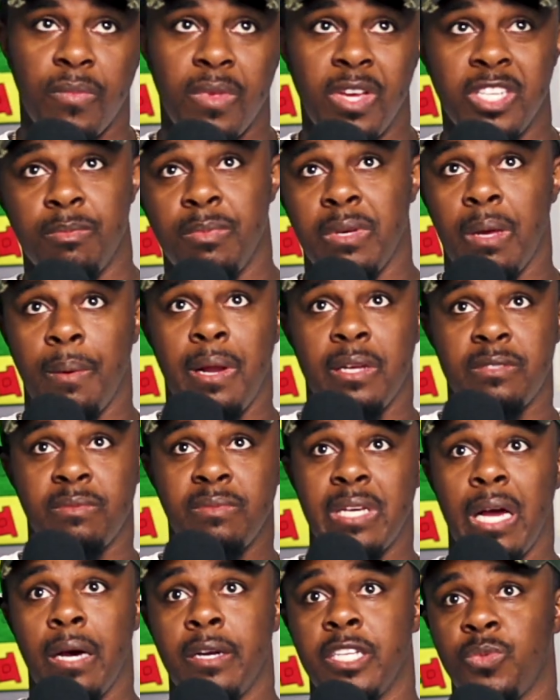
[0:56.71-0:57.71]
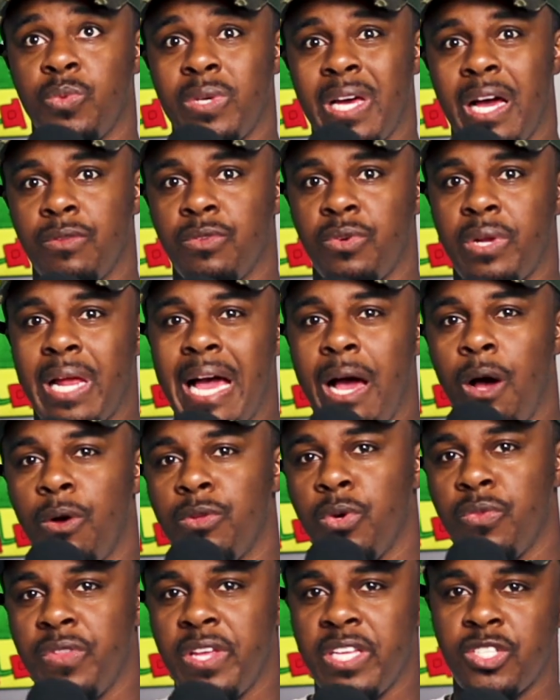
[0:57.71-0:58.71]
It should be coming out sometime this week. I don't know. I
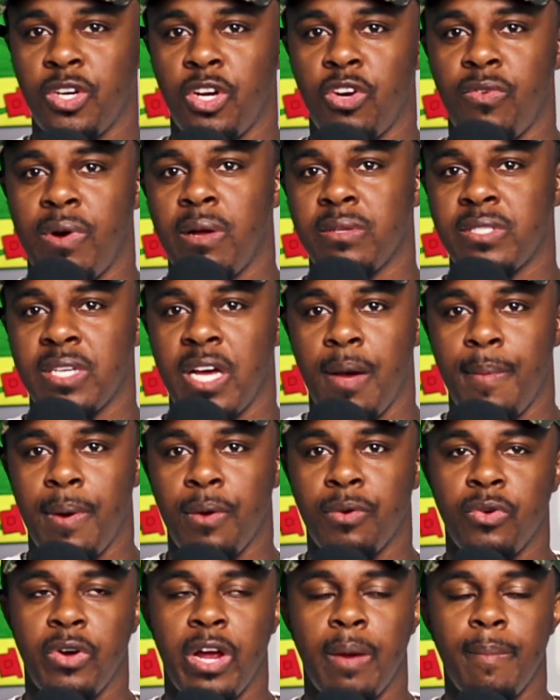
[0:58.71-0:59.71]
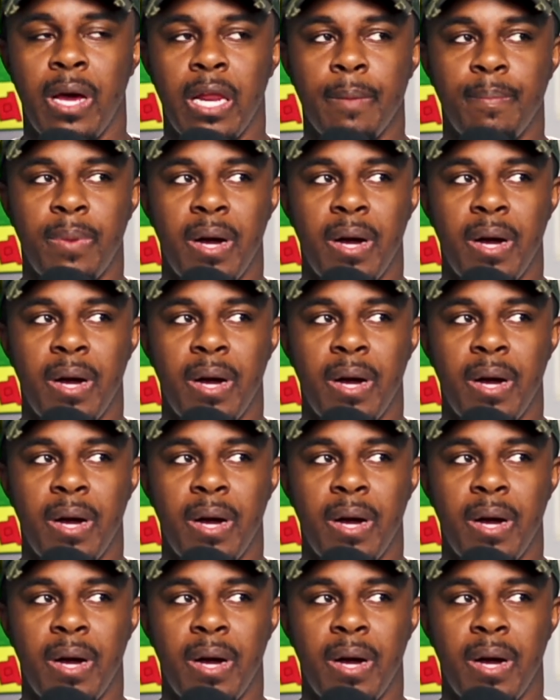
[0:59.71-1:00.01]
don't know the turnaround time. I don't know everybody